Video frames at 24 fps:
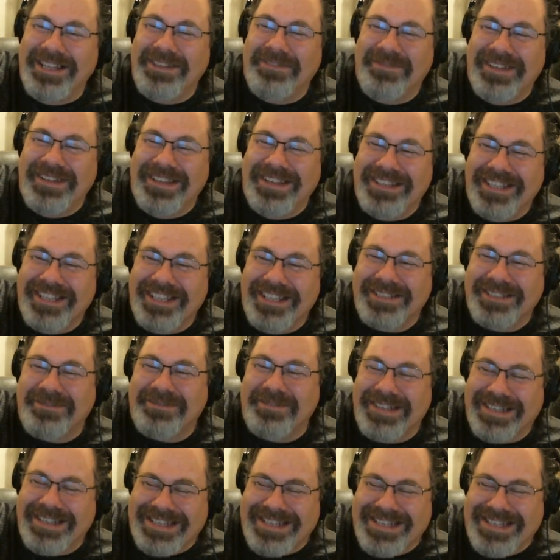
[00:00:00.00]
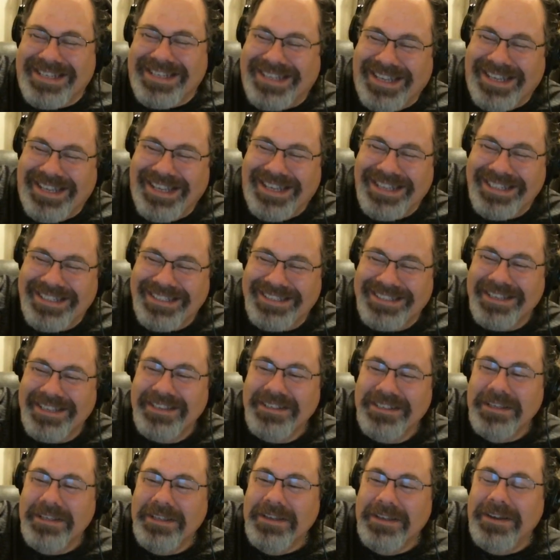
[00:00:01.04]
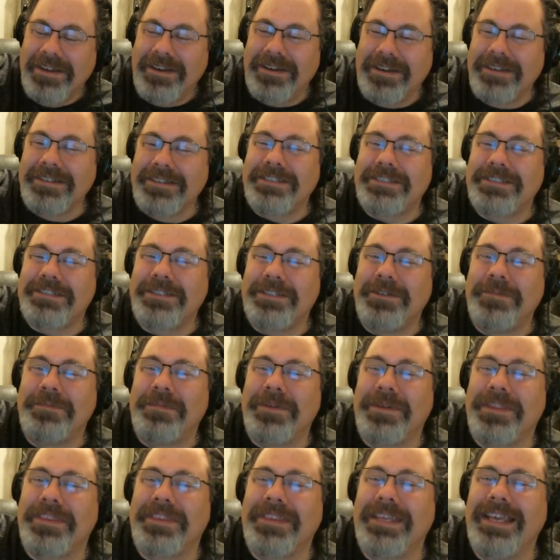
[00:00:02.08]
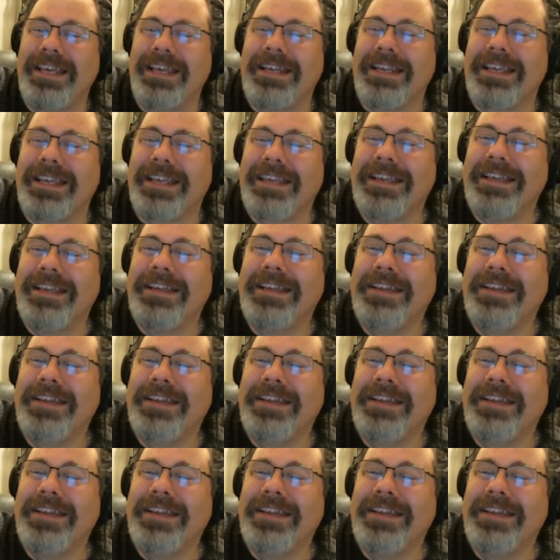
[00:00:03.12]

mean, these freaking guys are so pathetic.